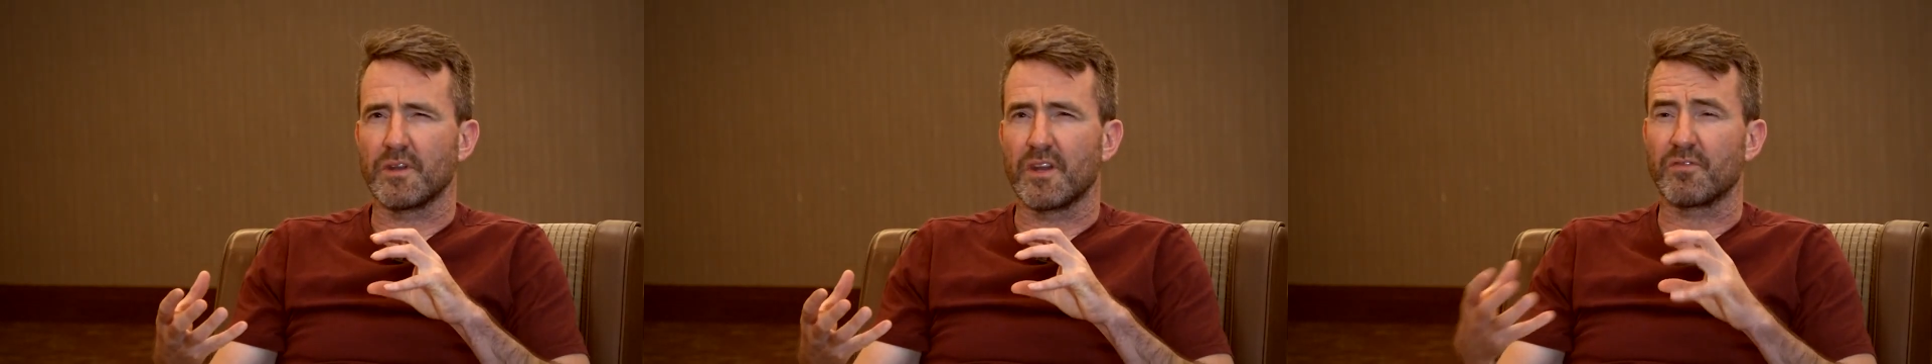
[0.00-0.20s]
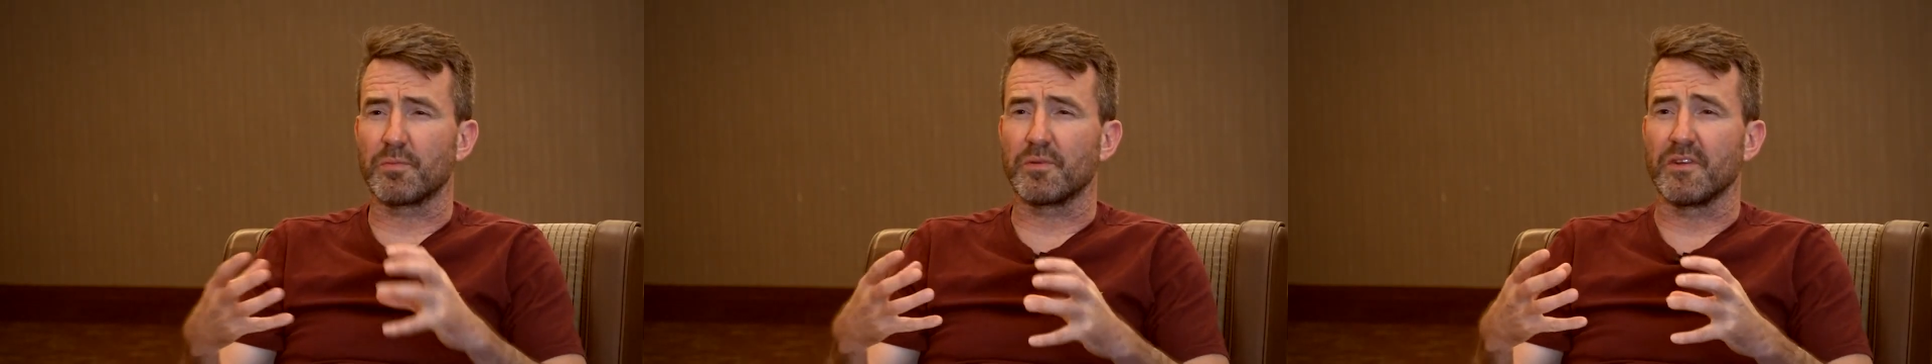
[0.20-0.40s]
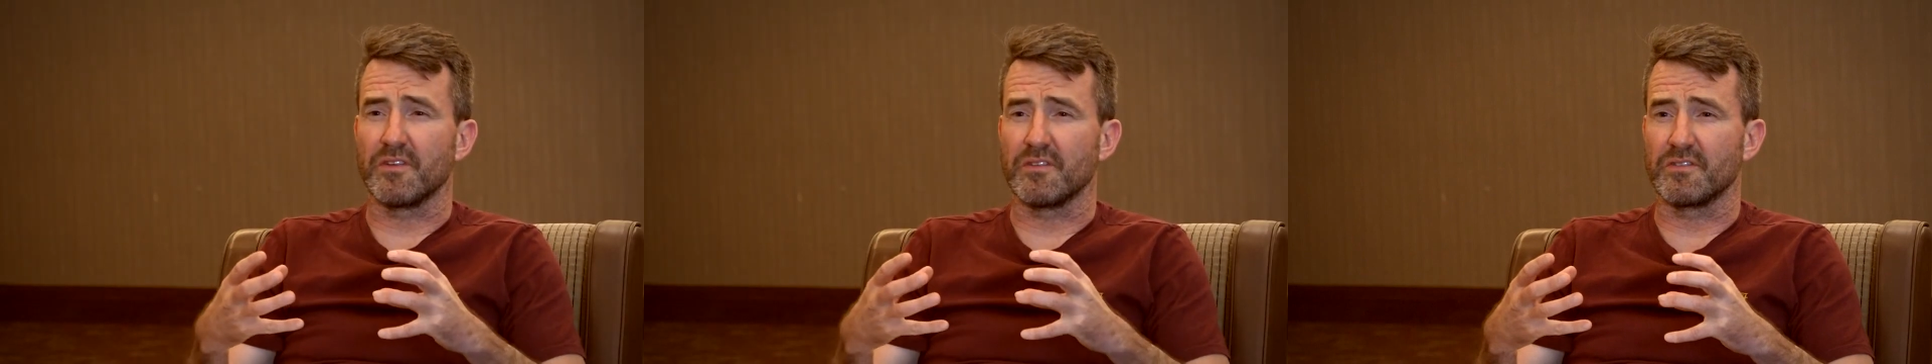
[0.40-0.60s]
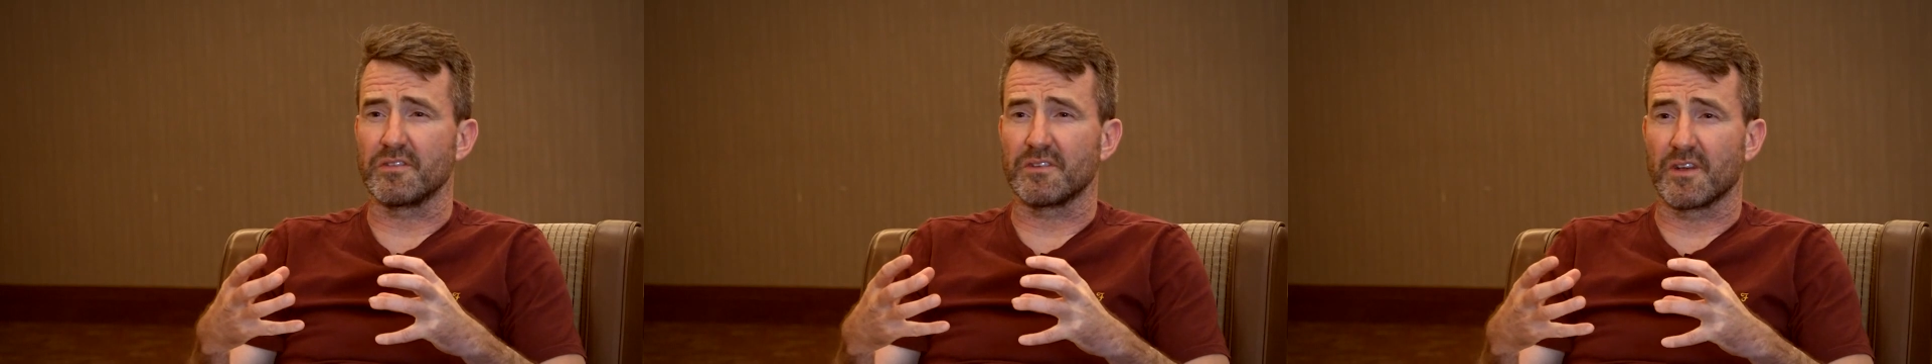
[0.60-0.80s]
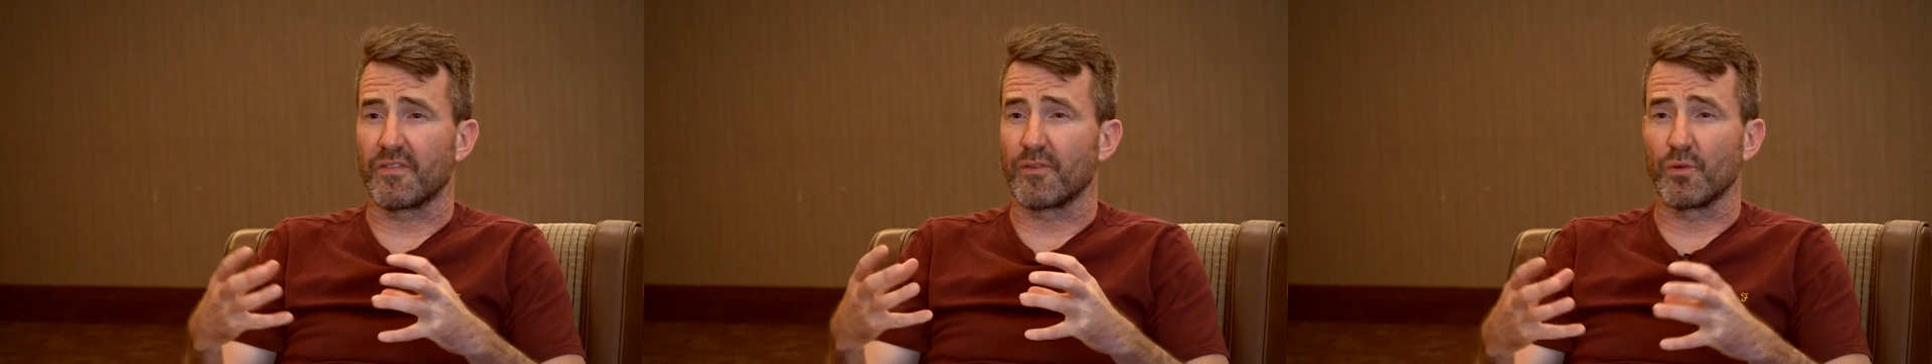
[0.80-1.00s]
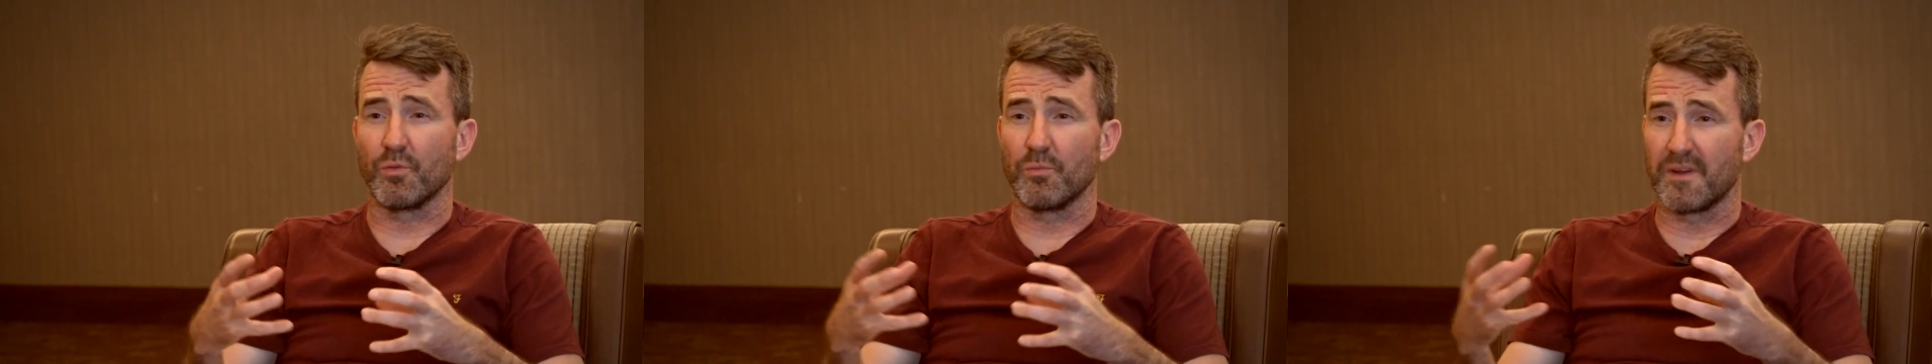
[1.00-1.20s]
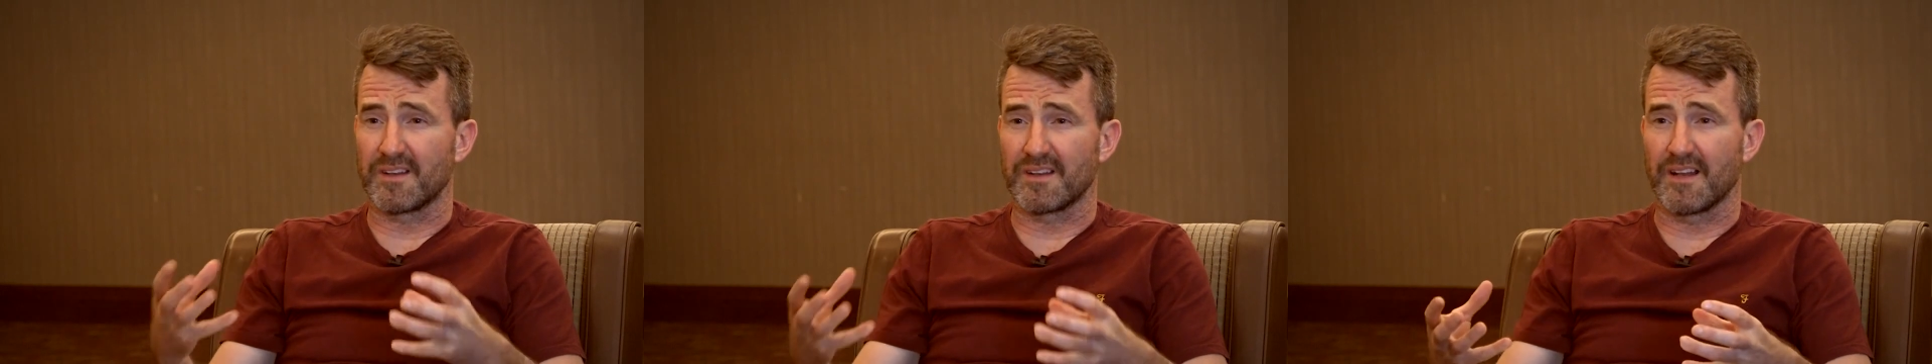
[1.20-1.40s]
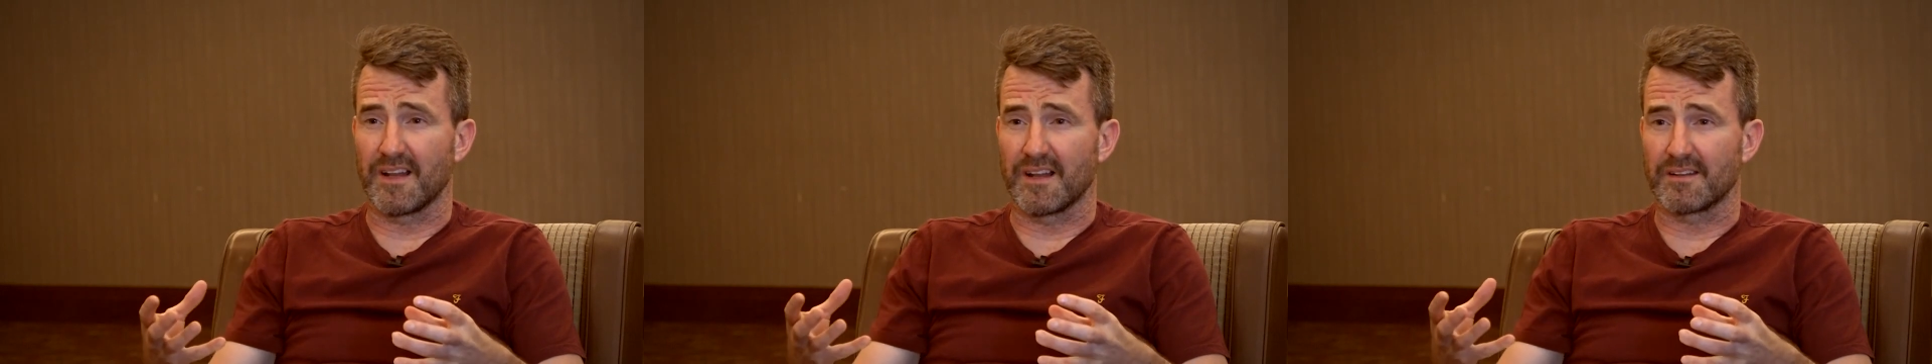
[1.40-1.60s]
everybody's got their own
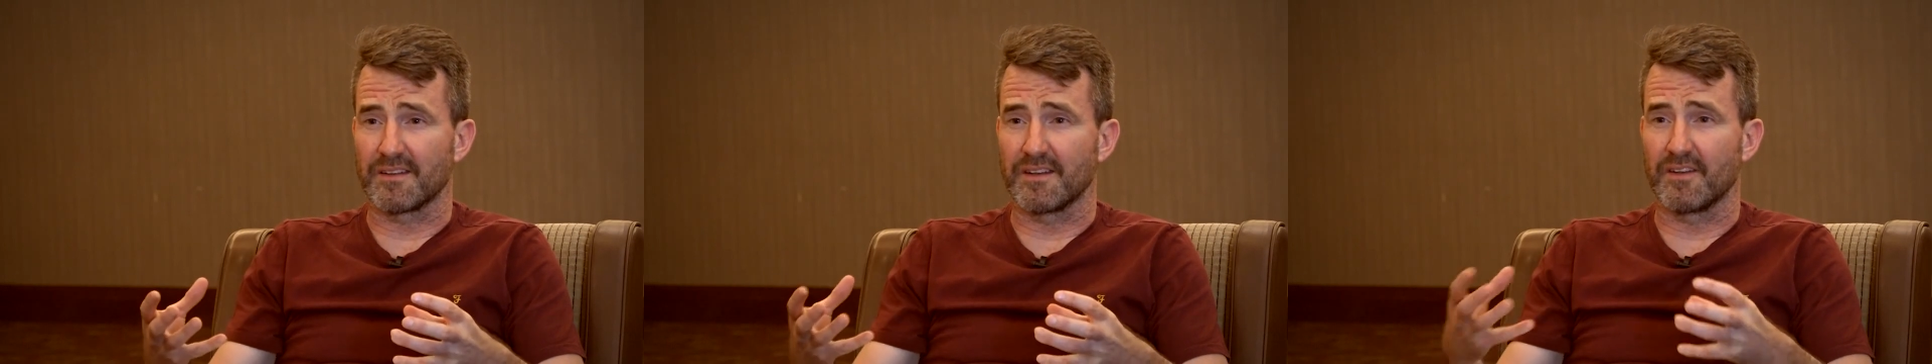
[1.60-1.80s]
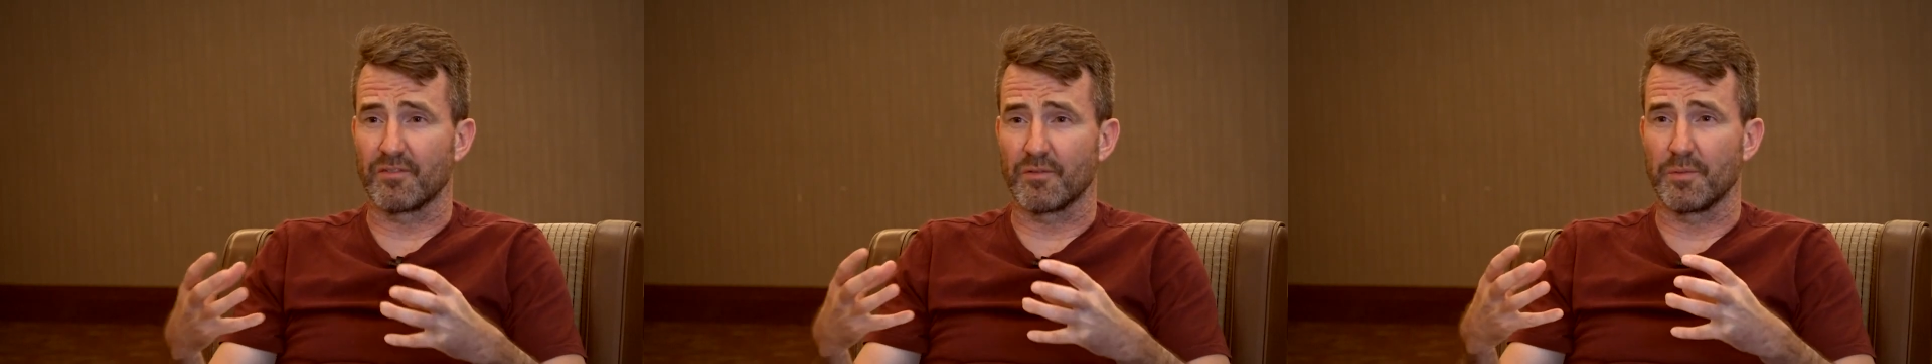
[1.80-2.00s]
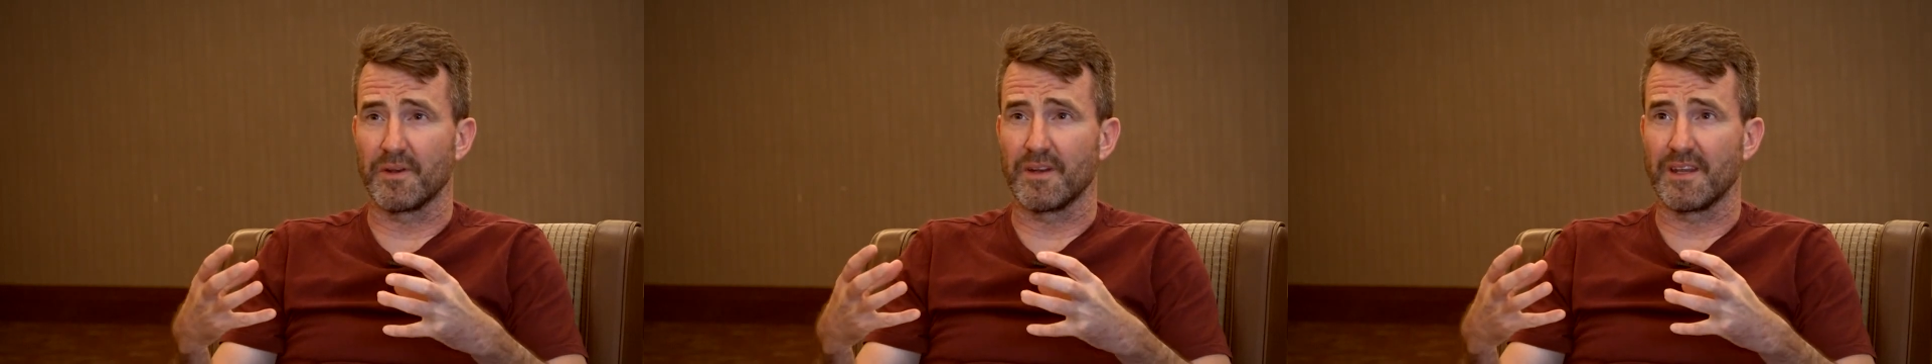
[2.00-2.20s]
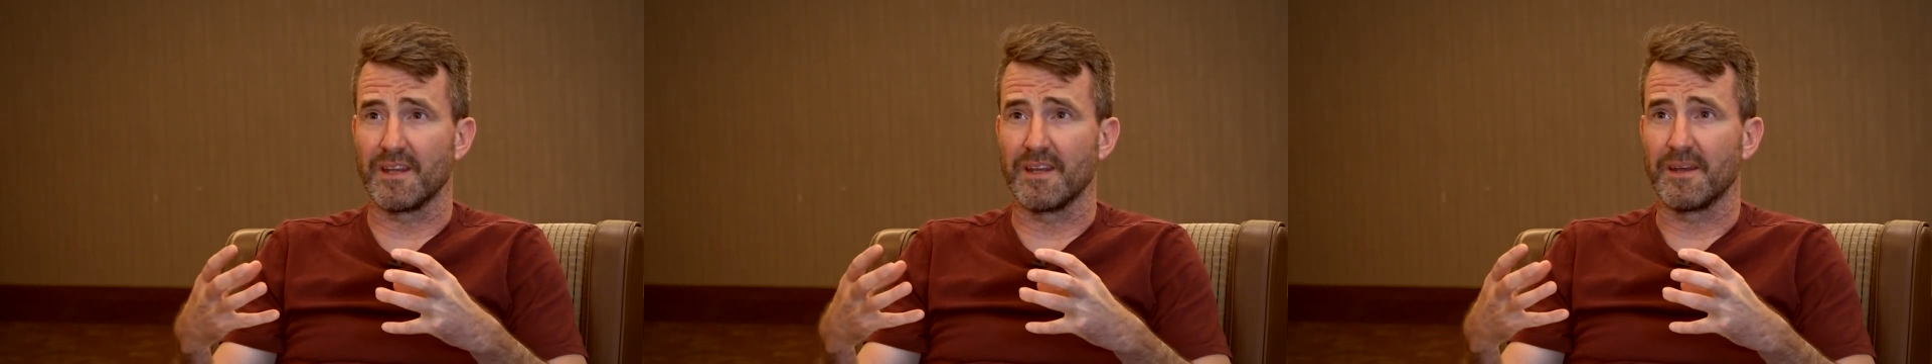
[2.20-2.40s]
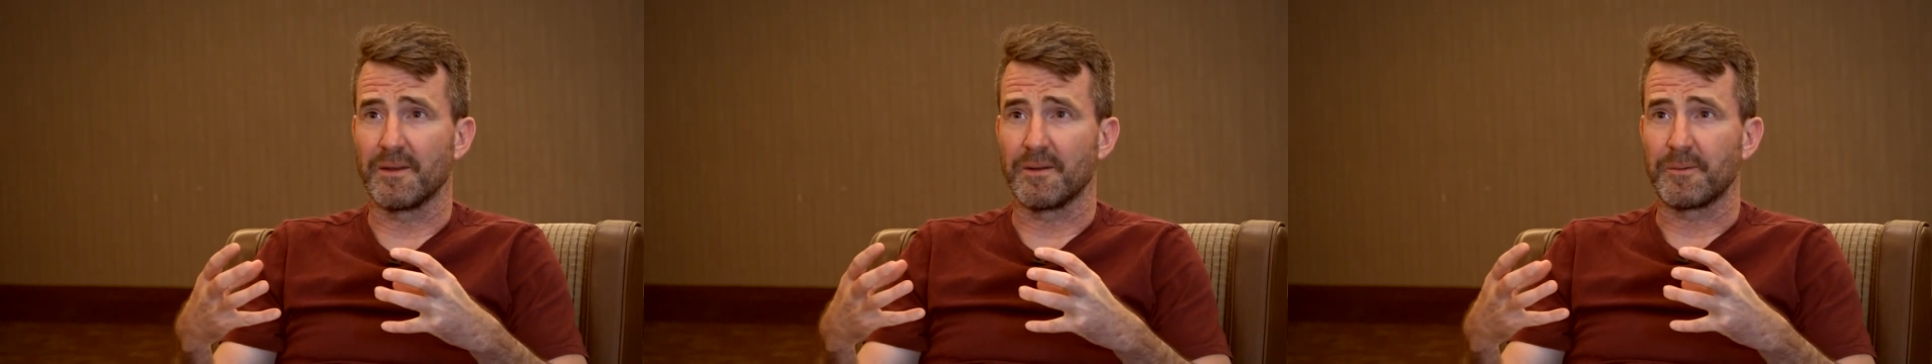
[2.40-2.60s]
mental health and everybody